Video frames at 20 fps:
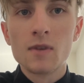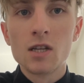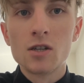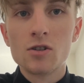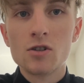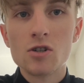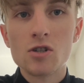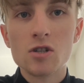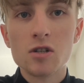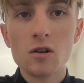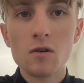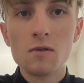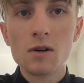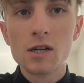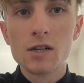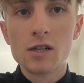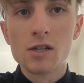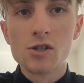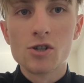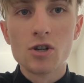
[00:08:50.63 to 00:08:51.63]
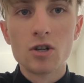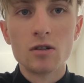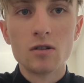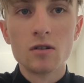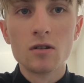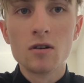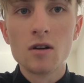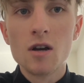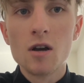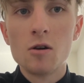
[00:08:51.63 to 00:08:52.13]
The Slovak
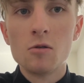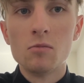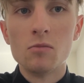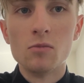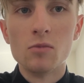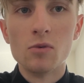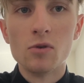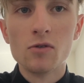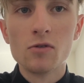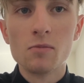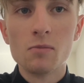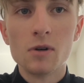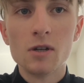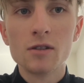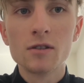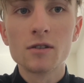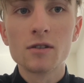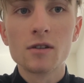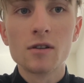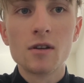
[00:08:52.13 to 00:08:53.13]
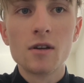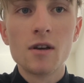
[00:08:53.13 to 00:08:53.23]
national movement